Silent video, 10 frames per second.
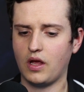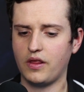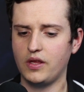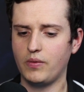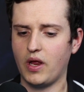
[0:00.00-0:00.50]

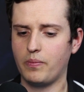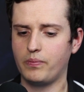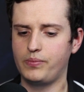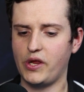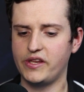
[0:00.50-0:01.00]
I think when I
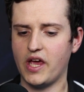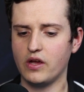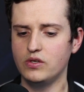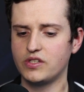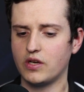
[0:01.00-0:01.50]
played
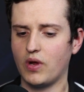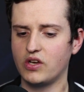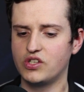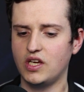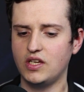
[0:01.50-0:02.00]
Darius and we
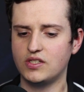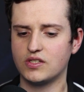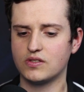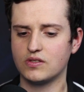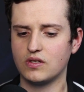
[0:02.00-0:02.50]
had
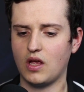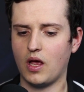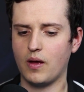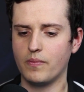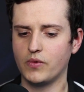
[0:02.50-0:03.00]
Jinx,
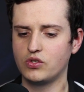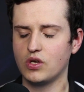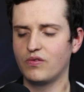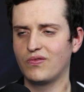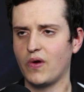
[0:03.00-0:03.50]
I'm not
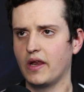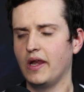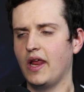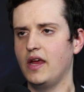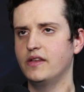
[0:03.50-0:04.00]
sure if we had
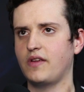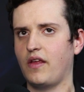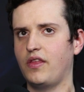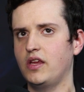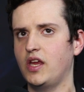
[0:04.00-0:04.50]
late.
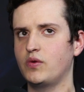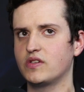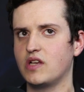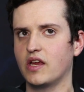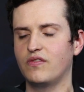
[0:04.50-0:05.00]
I think it
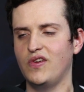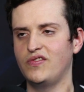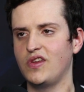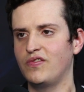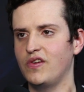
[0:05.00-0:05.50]
was like
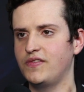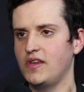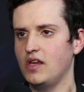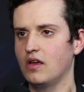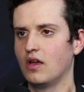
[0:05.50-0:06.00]
fifty
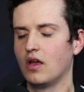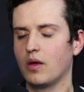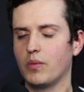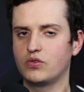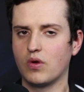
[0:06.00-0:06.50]
fifty,
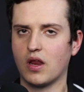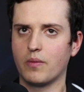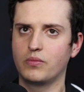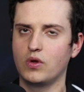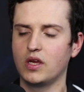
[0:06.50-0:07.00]
but we ended
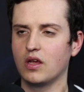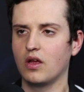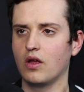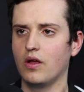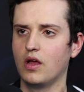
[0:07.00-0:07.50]
up doing
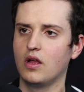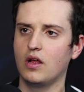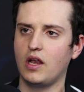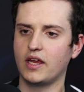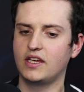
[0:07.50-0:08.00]
uh,
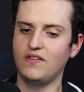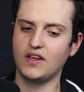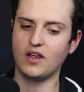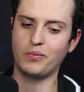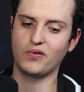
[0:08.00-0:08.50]
like
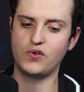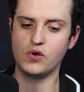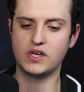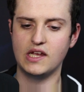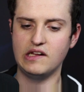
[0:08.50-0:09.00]
giving up a
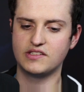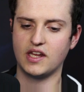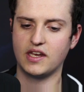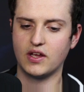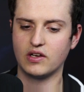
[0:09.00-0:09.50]
few kills.
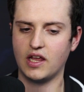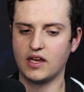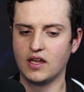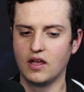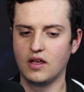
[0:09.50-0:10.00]
Then they got
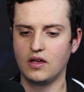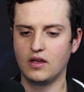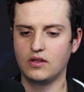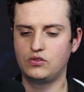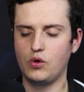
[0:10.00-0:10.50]
like
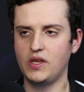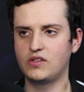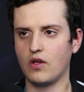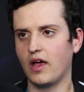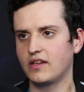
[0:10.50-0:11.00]
two
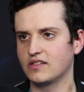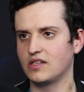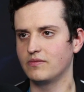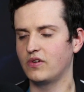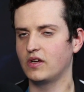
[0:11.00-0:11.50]
mid turret and
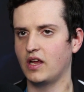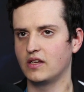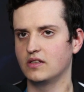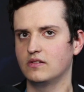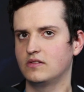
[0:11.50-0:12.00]
something
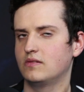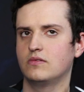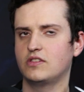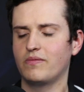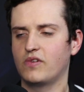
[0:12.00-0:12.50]
and
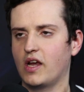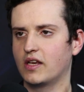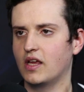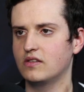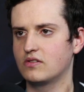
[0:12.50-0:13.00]
something
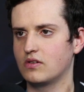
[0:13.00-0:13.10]
like that.